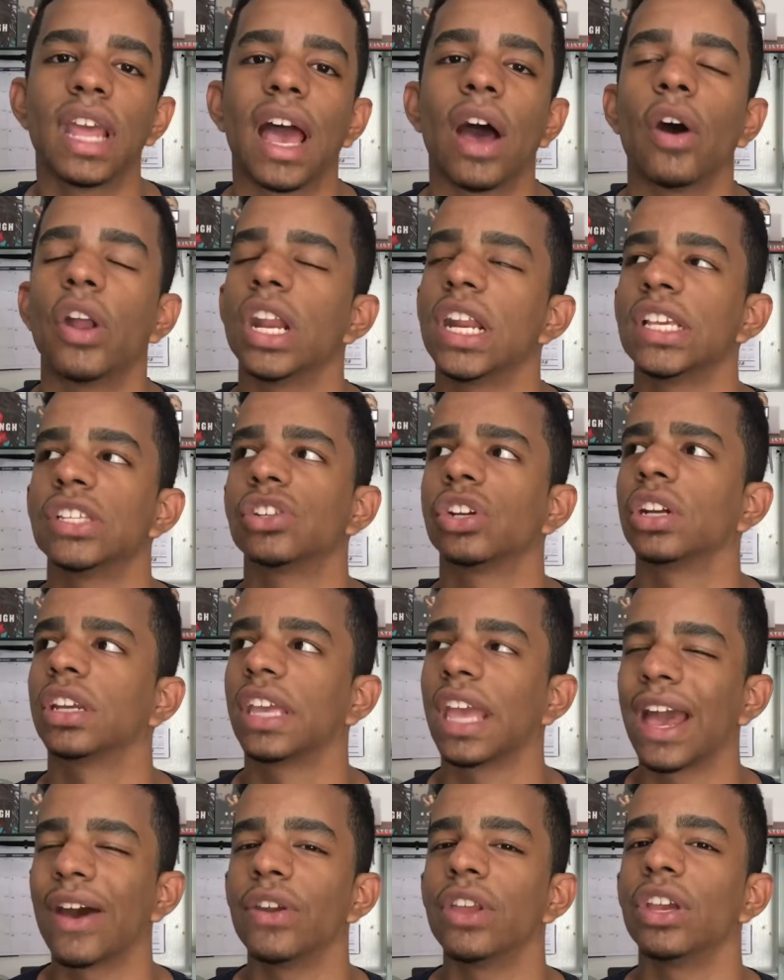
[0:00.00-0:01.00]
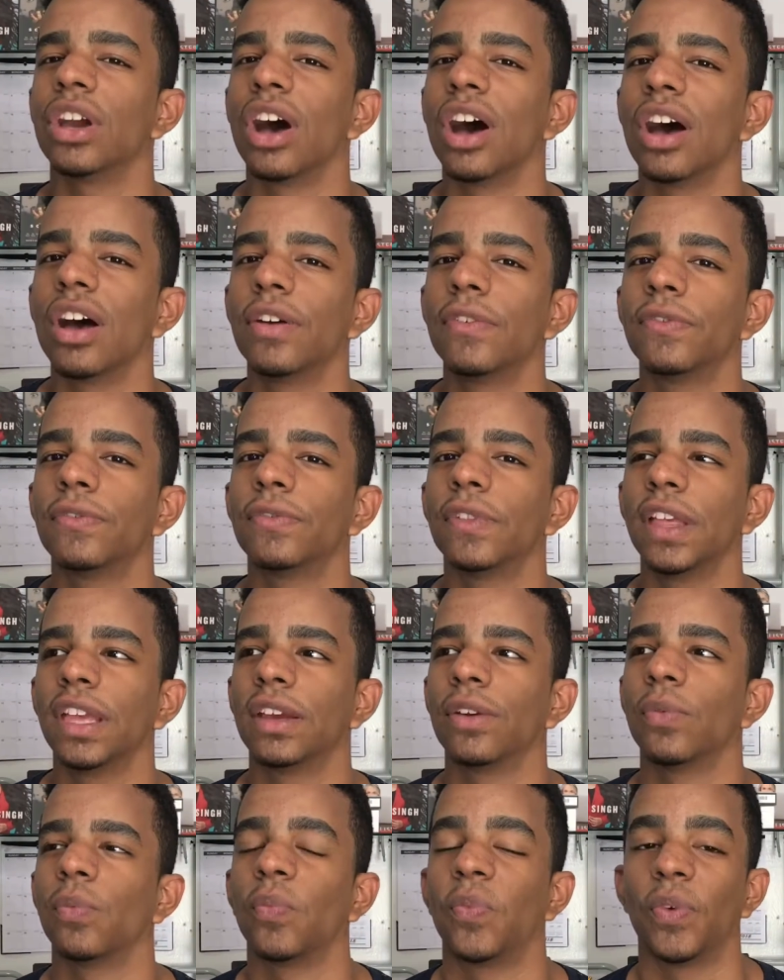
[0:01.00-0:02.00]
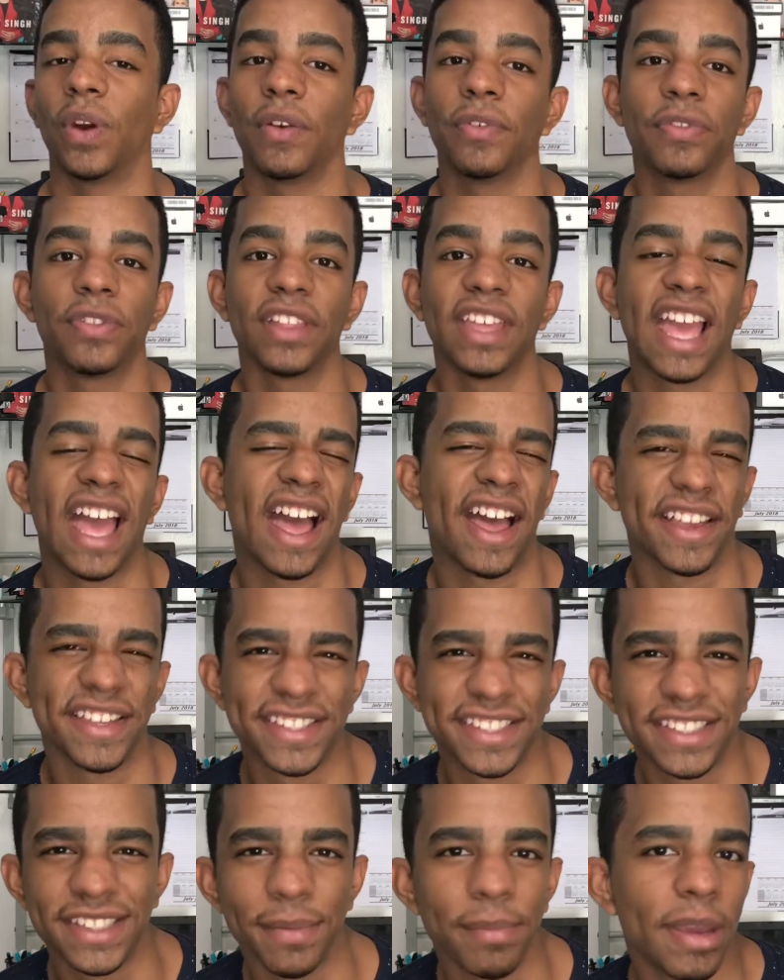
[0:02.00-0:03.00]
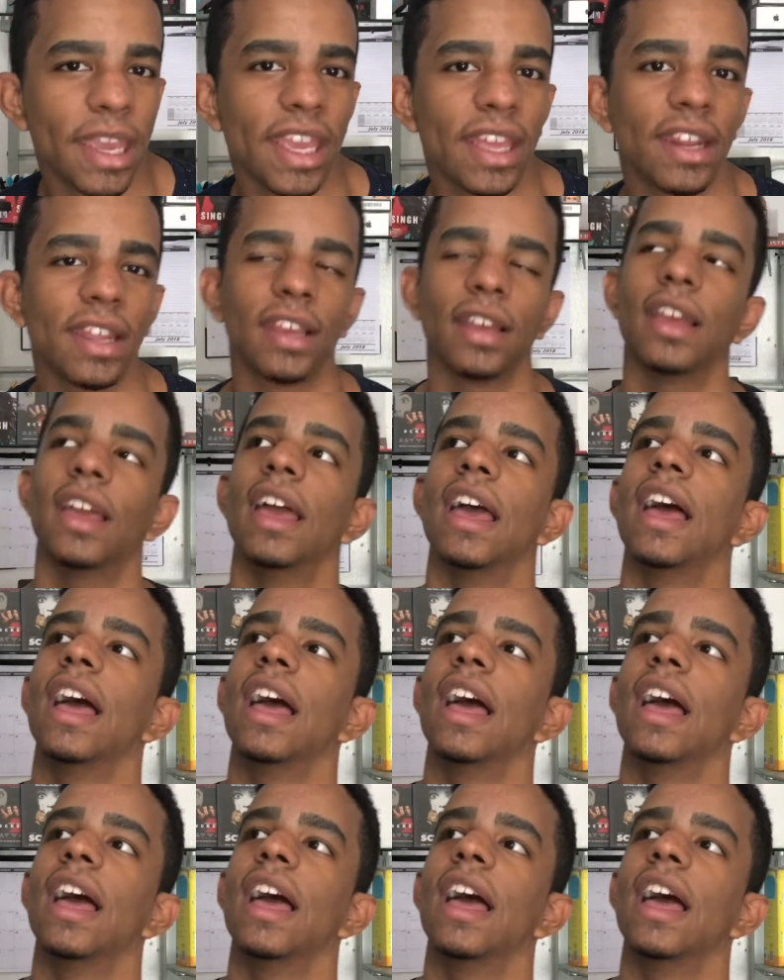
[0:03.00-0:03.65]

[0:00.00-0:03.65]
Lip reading: down and I start counting off, roughly estimating